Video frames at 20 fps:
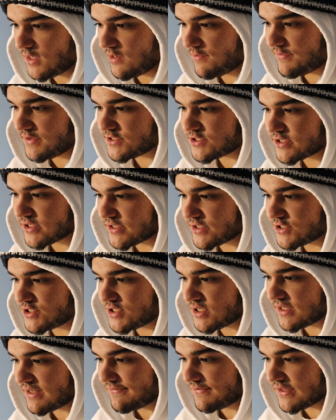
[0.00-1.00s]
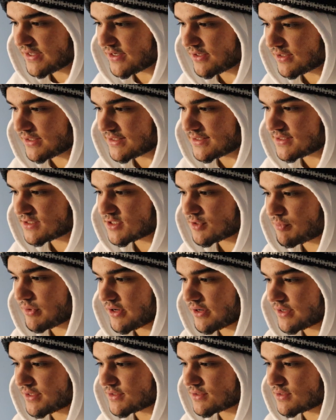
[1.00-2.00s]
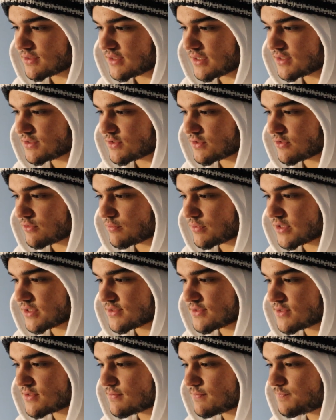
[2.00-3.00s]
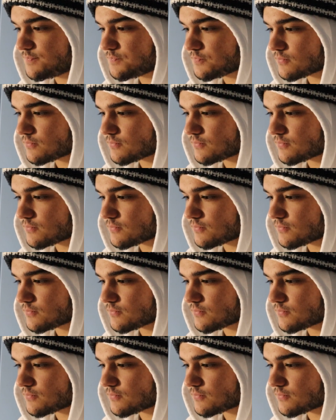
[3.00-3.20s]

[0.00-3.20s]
Eventually, she left the hill and disappeared into the woods.